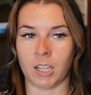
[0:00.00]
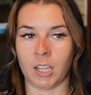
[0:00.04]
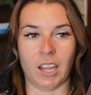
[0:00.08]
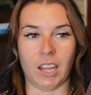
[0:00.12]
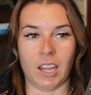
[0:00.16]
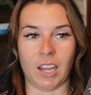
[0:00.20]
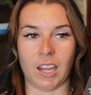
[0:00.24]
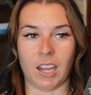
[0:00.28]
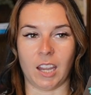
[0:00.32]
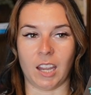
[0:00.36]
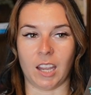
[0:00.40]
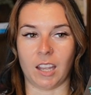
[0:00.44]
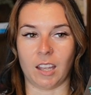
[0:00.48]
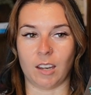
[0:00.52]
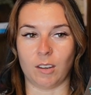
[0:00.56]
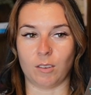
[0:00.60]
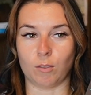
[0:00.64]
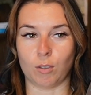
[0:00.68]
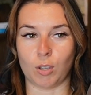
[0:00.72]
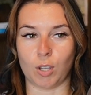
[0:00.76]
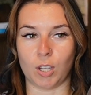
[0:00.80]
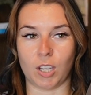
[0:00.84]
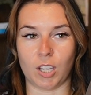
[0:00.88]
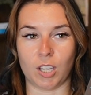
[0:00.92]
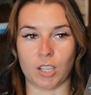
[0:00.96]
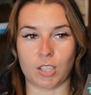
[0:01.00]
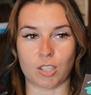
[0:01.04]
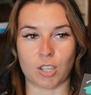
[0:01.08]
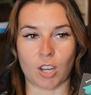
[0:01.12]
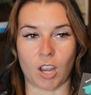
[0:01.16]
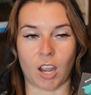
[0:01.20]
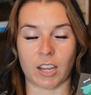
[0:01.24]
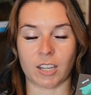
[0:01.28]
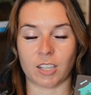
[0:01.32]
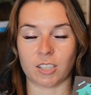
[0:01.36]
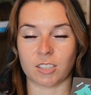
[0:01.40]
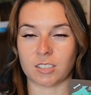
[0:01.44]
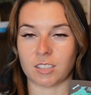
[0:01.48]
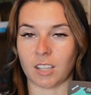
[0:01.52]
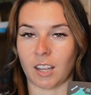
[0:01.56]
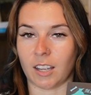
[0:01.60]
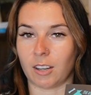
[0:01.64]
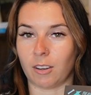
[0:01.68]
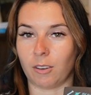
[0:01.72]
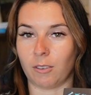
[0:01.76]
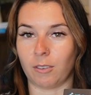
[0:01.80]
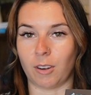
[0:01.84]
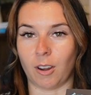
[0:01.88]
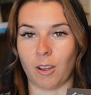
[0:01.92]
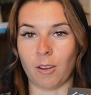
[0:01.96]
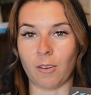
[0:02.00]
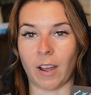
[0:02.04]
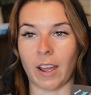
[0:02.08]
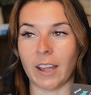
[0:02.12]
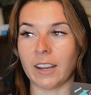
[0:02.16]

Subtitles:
And I don't know.